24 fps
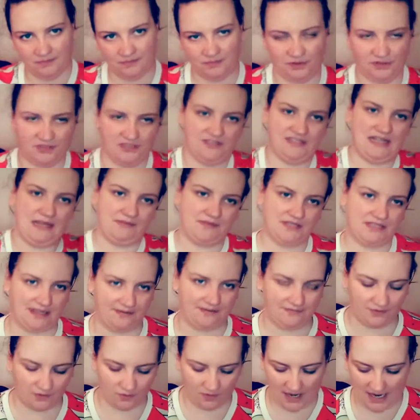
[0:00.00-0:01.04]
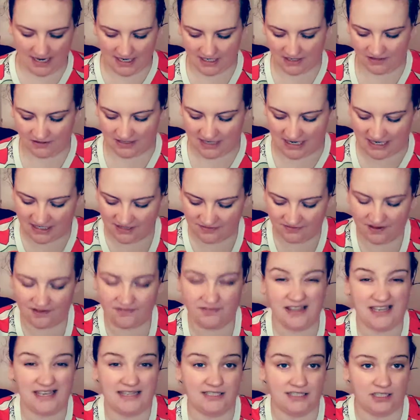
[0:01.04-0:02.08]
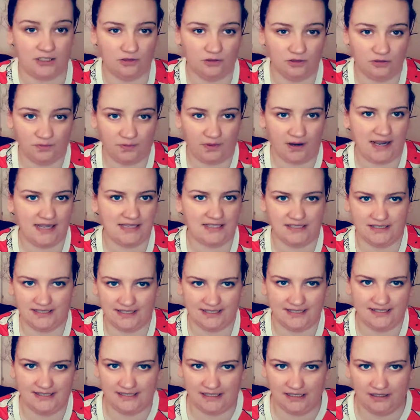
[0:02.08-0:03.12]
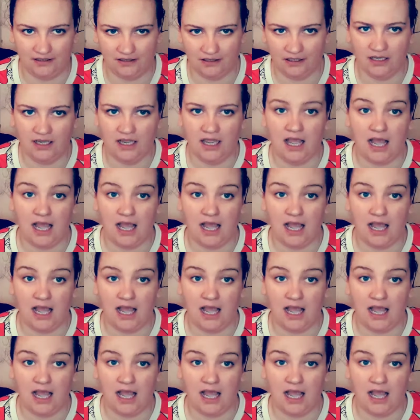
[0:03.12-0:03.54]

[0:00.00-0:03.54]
putting some stuff away, and if I think it's a good price, it's a still,